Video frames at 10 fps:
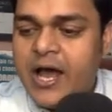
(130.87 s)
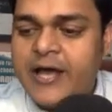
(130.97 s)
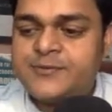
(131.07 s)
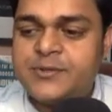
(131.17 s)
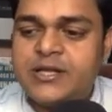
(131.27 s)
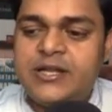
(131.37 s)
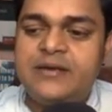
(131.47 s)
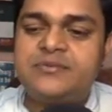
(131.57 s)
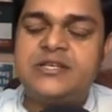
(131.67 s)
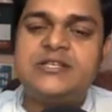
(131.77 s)
As per the
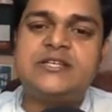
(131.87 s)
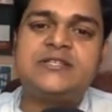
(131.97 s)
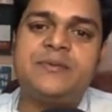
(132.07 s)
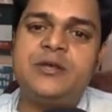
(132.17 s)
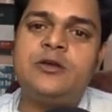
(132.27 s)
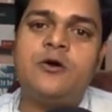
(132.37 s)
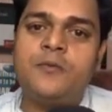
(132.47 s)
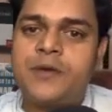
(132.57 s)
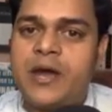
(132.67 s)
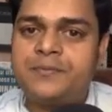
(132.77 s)
name suggests, the meaning
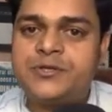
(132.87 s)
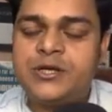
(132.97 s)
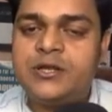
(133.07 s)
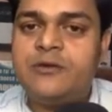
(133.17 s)
of capture,